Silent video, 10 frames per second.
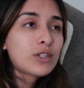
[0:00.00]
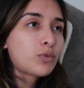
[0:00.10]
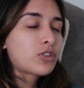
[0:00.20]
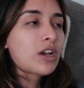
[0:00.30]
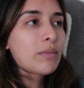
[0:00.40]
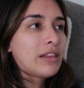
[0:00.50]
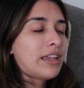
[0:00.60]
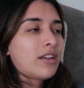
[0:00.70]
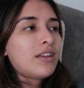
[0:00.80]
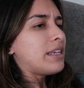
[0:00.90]
Cause we were talking about
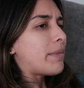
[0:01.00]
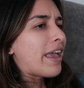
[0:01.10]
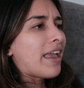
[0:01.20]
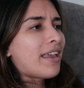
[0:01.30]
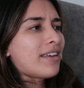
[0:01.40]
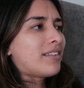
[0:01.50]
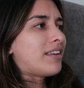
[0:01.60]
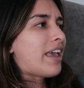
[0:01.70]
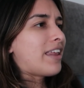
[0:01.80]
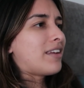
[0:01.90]
like
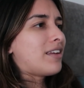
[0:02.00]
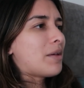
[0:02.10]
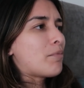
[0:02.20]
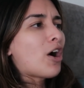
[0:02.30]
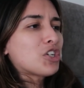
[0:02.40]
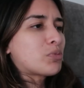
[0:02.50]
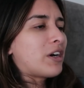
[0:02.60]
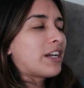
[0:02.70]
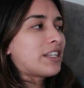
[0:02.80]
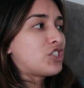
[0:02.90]
eBay and
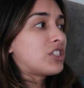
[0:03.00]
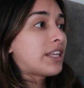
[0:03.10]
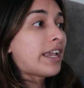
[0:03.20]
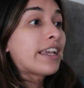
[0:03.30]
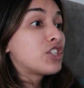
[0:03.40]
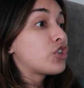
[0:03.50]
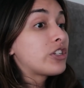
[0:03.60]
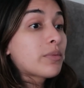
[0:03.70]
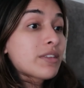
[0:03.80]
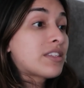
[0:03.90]
Poshmark. And she's like, I can show
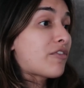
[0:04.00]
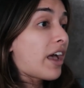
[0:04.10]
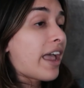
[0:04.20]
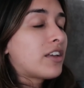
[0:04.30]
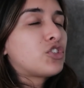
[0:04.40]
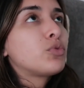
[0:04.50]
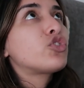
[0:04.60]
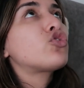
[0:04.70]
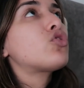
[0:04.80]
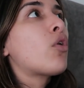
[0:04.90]
you some of the stuff. She was
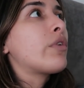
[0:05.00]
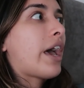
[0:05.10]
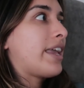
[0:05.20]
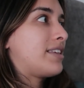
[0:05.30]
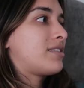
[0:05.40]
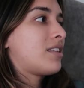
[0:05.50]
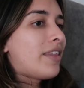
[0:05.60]
so nice.